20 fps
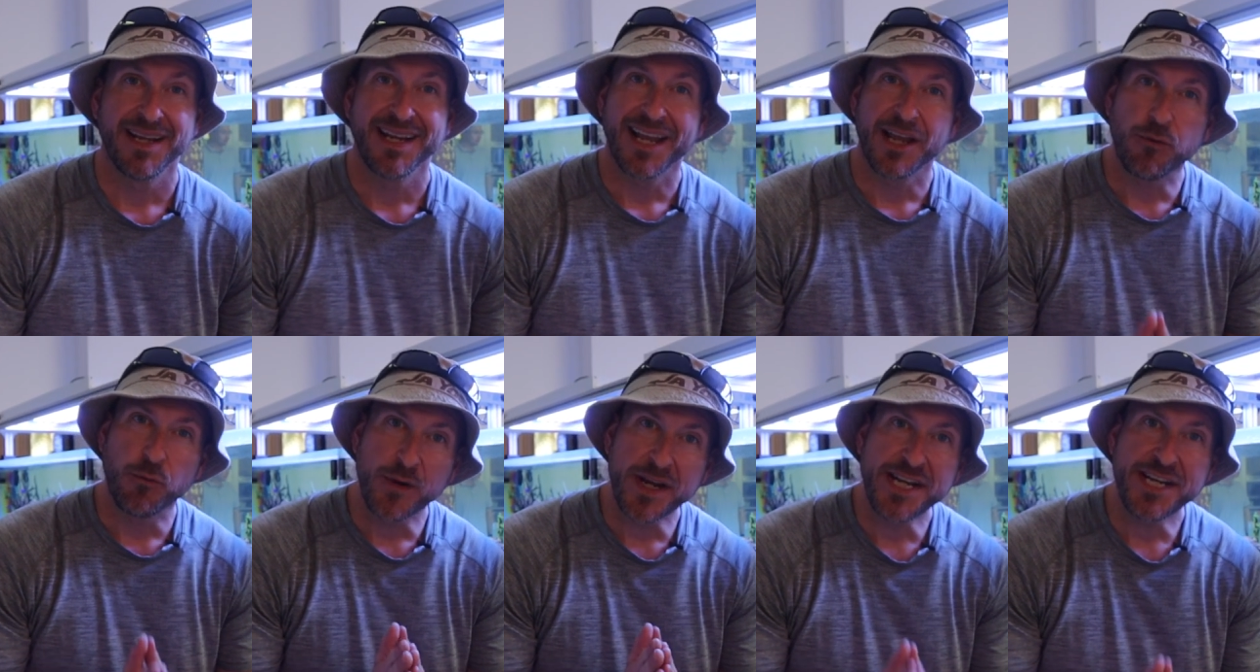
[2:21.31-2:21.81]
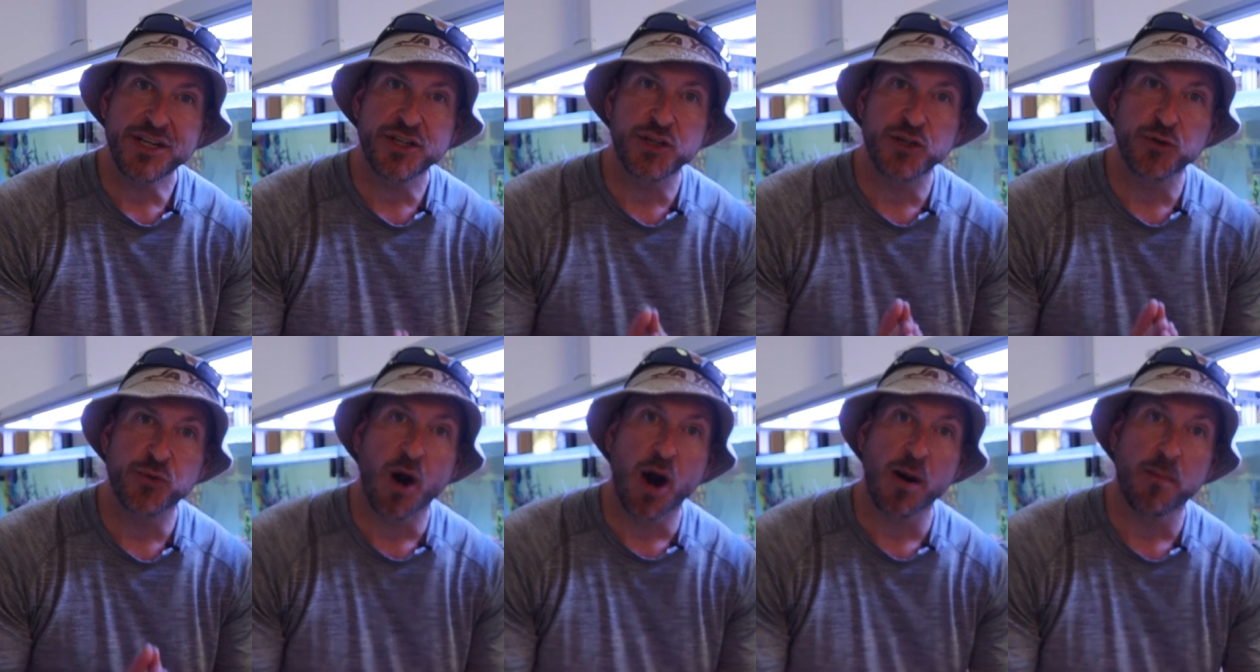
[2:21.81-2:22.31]
and we need to
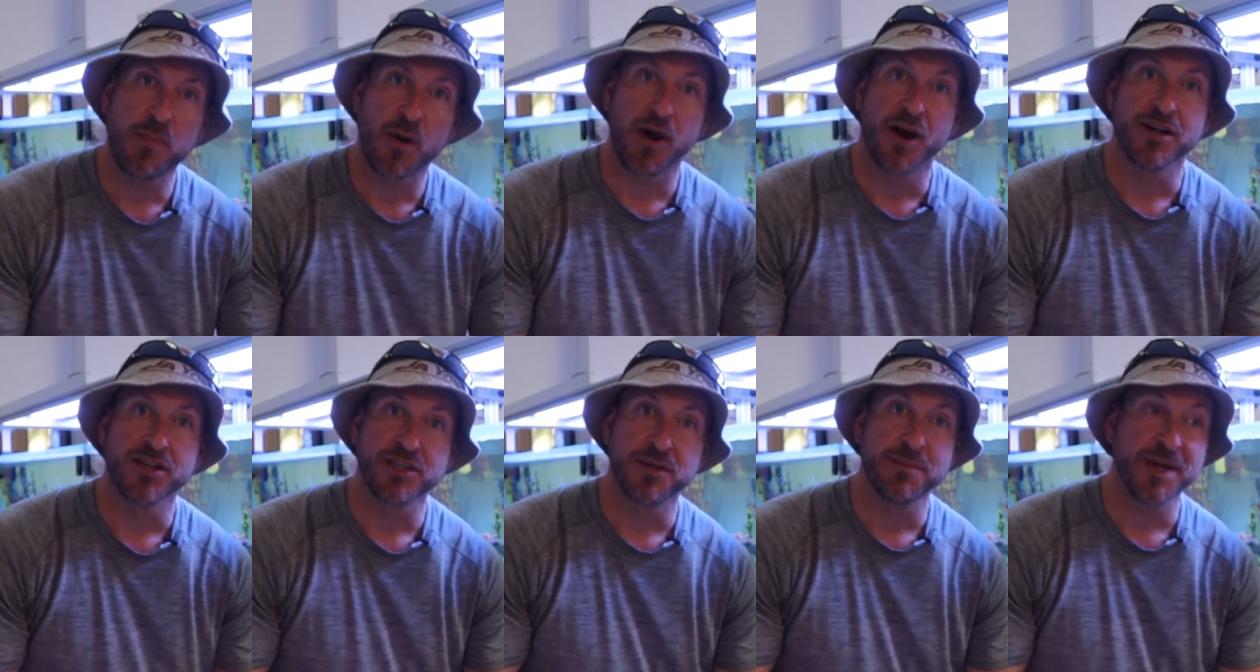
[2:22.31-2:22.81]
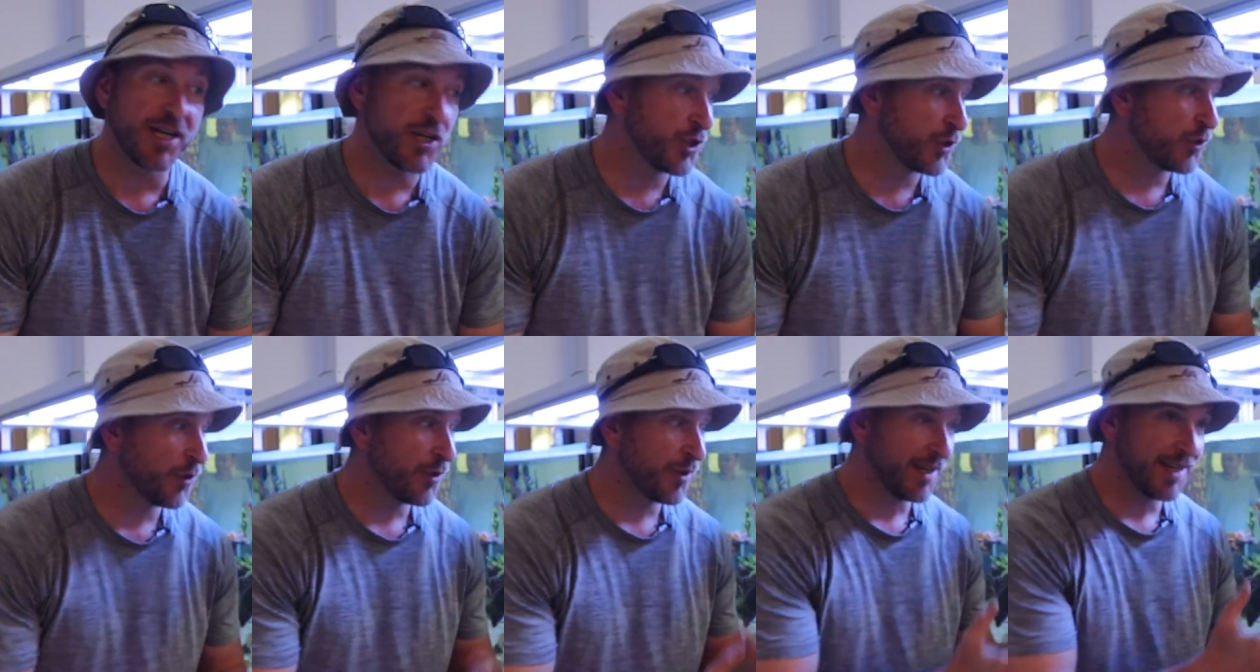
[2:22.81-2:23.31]
do our part to make
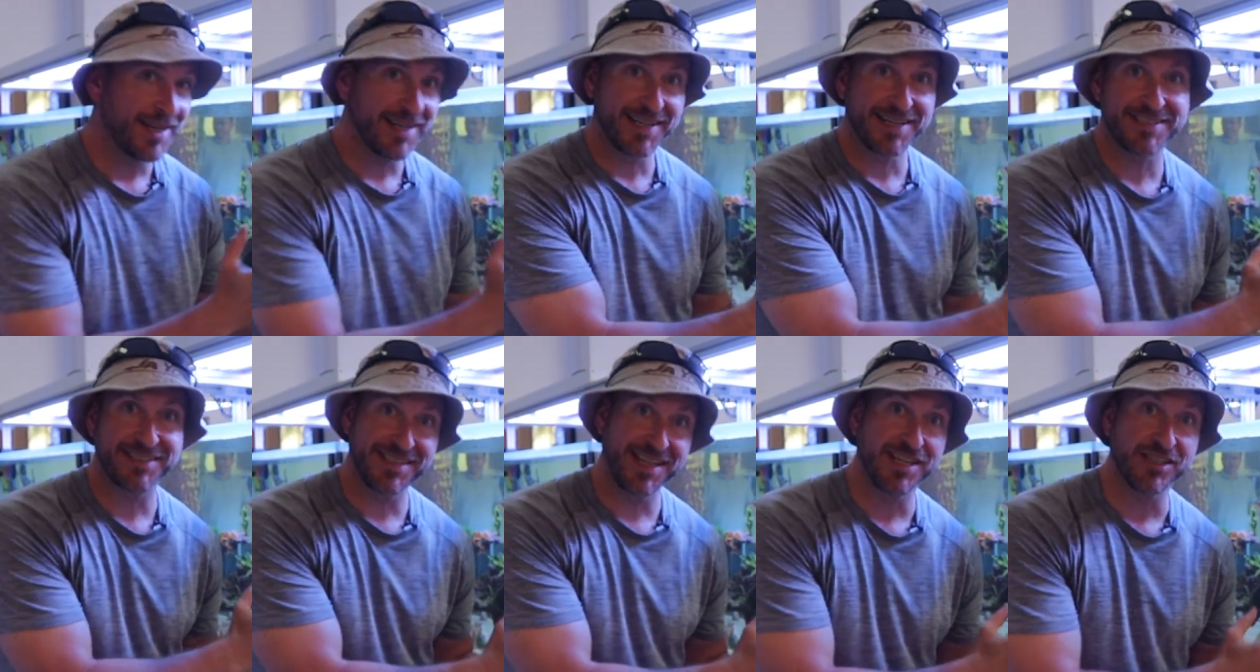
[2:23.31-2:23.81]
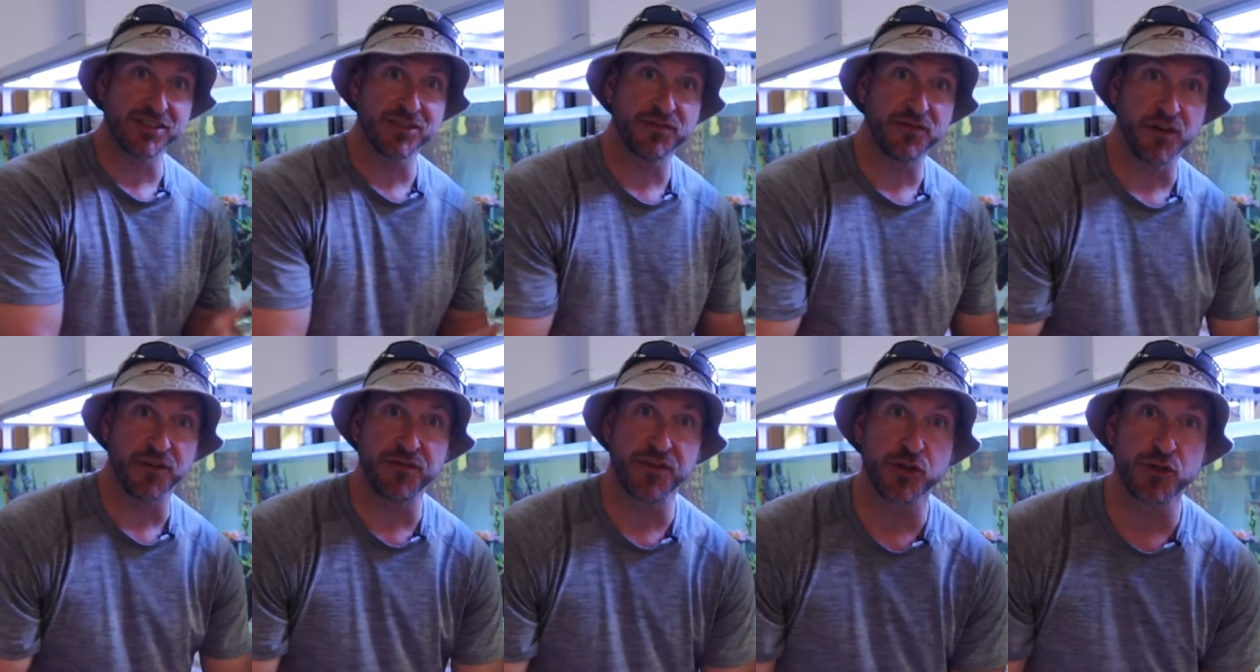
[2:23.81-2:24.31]
sure that it exists
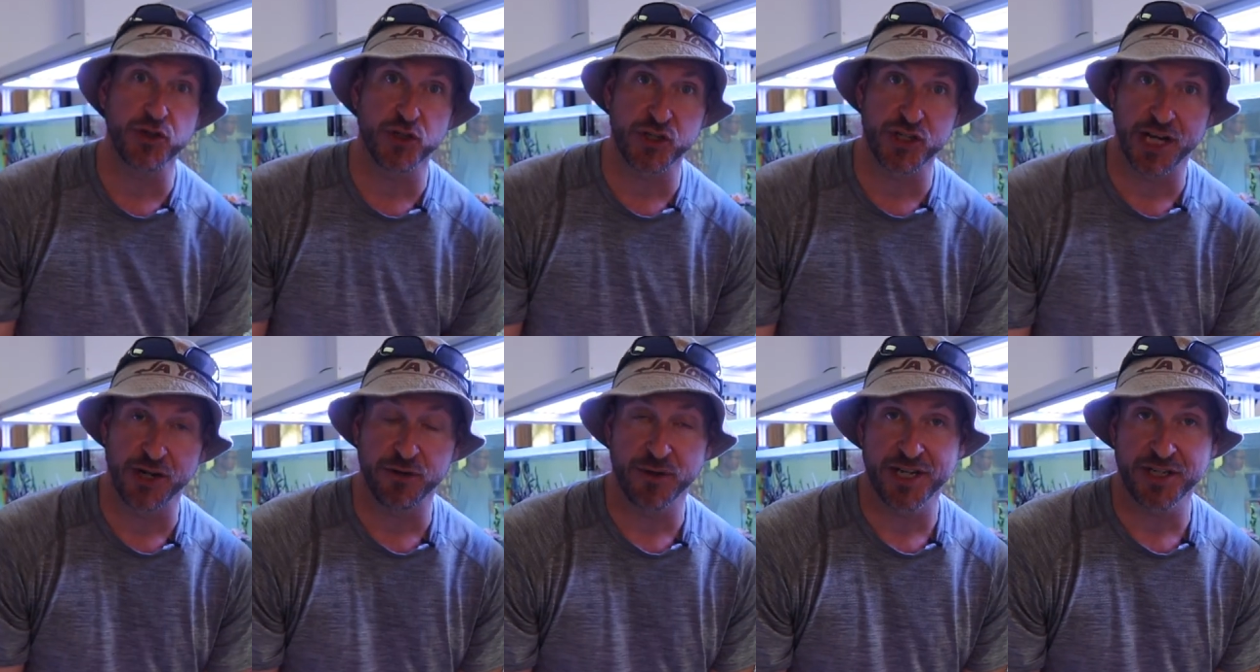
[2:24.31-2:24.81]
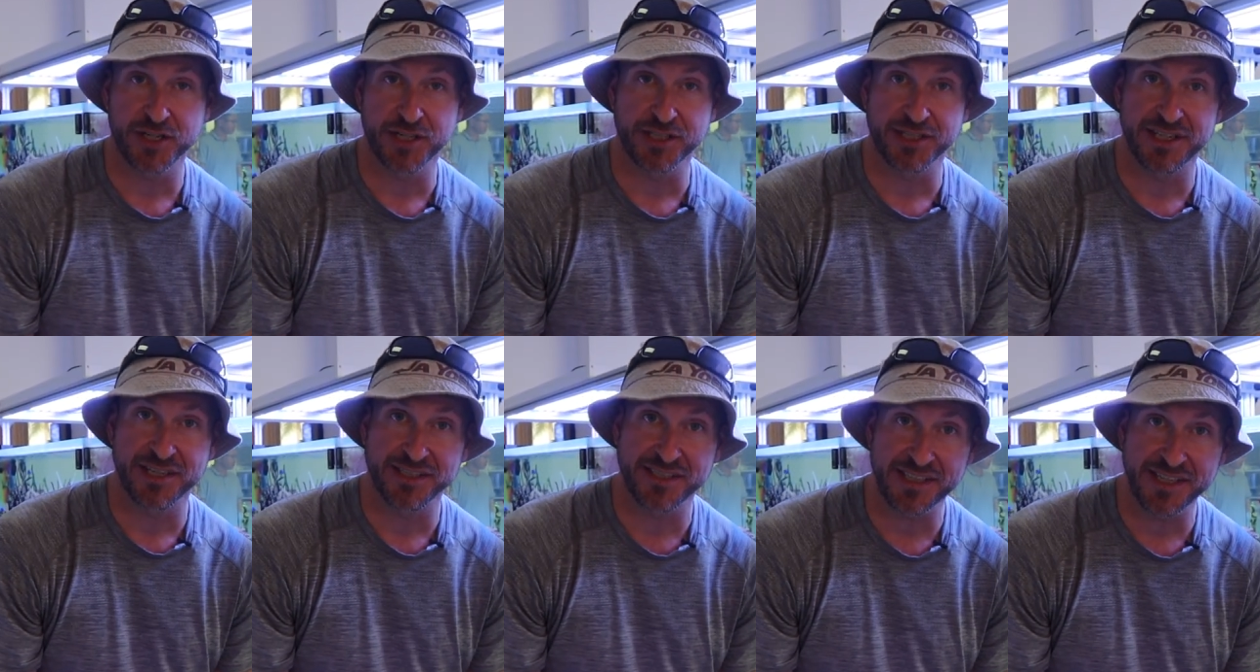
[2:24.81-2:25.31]
for future generations
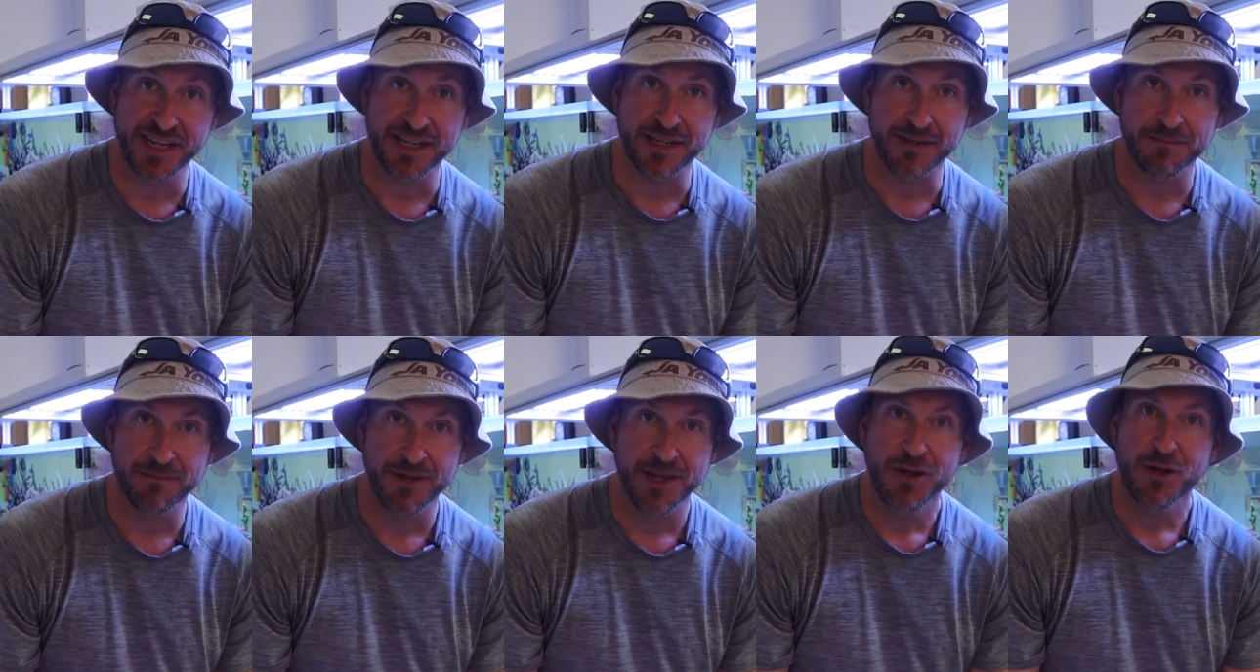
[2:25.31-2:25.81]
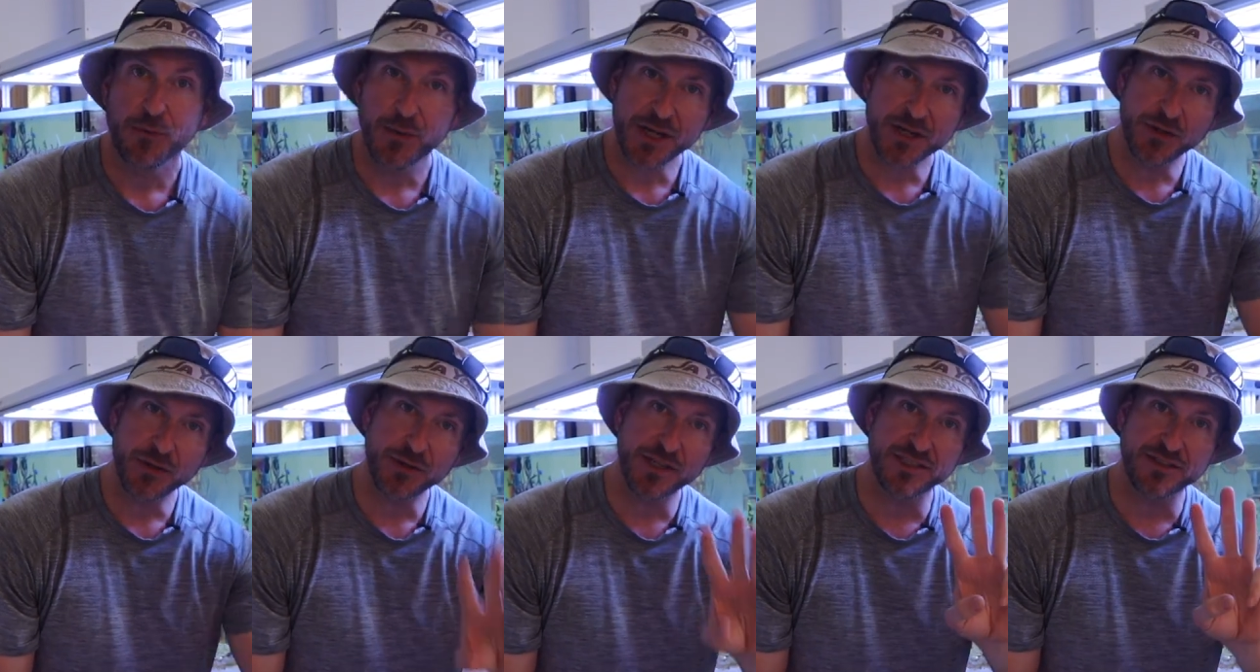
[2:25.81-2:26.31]
to see. We can
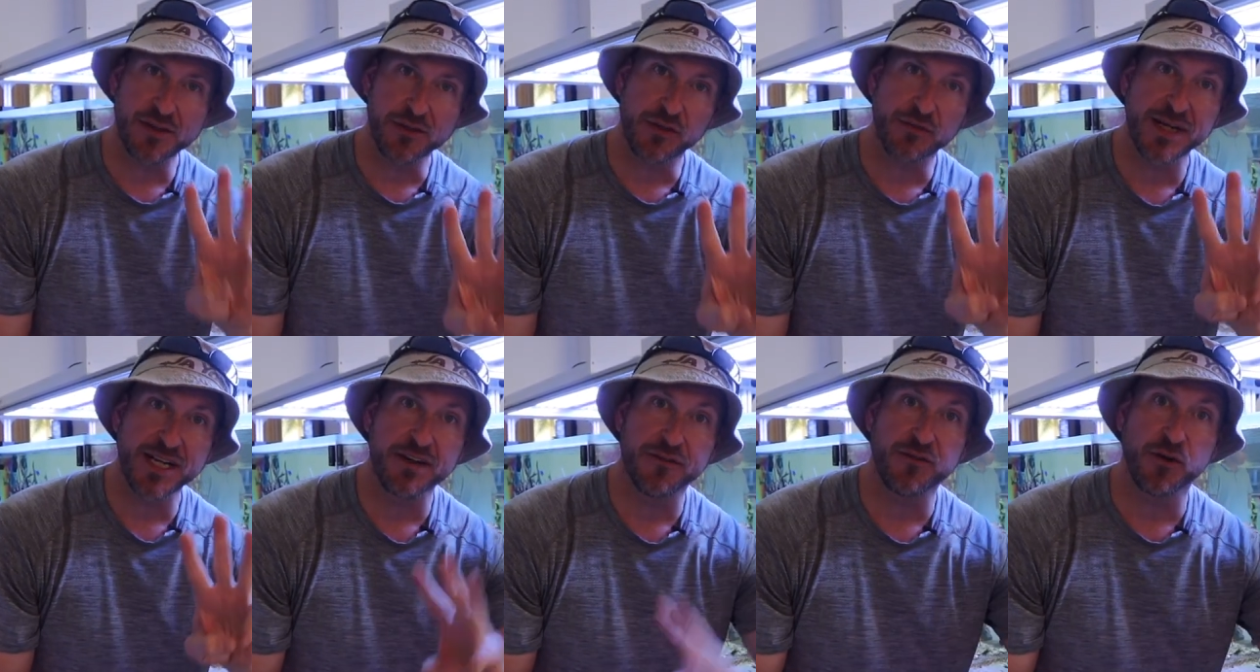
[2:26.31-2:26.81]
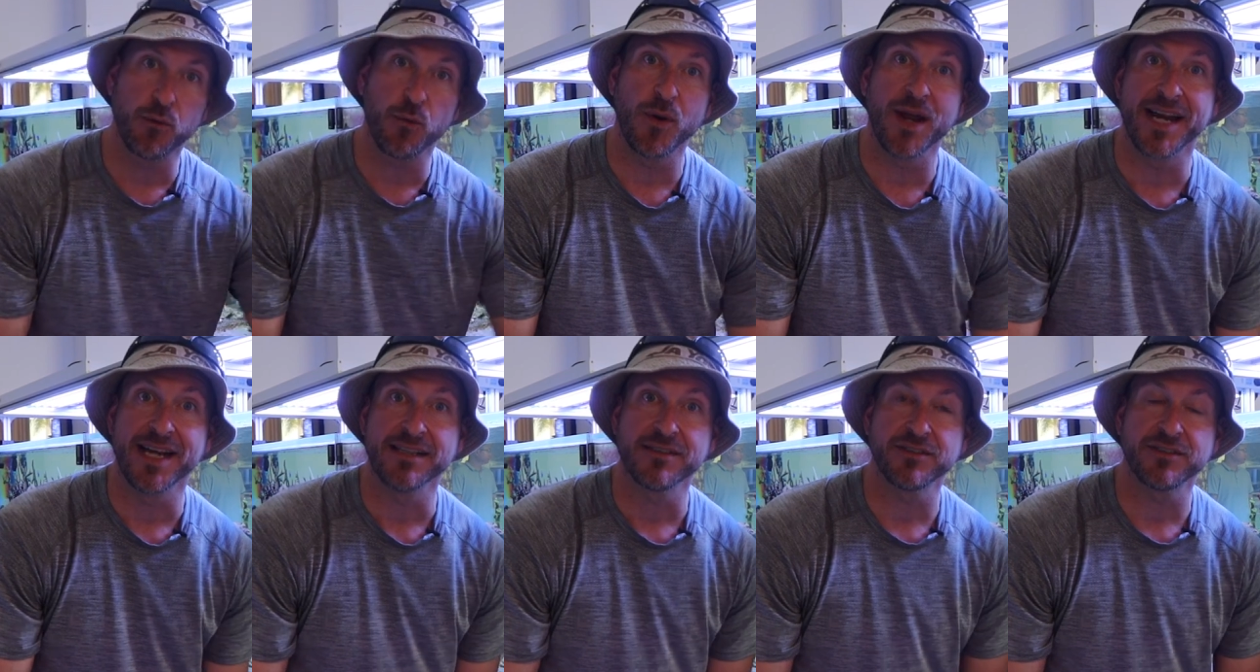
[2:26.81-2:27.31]
do this in three different
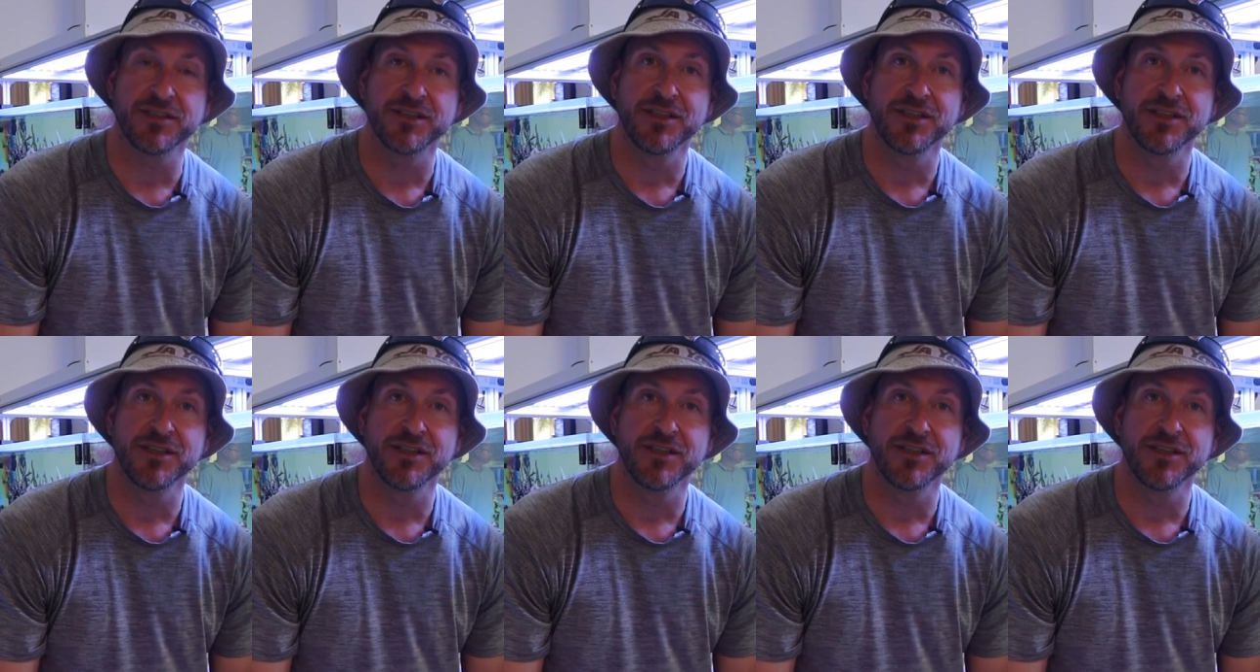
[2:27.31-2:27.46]
ways.